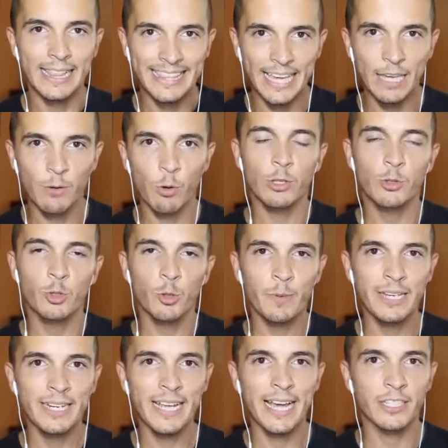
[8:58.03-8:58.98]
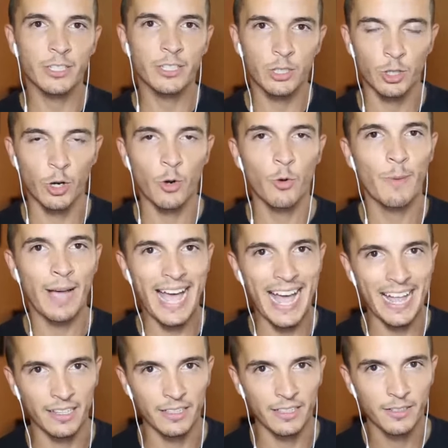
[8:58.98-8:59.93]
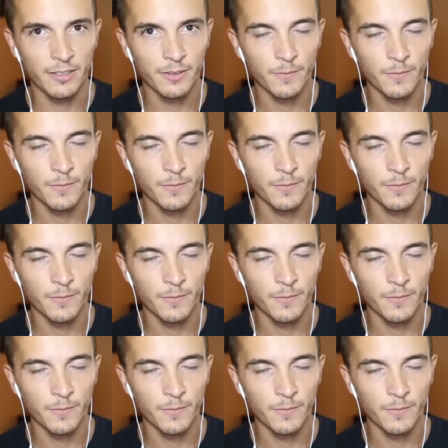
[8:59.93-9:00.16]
They want to be nice so bad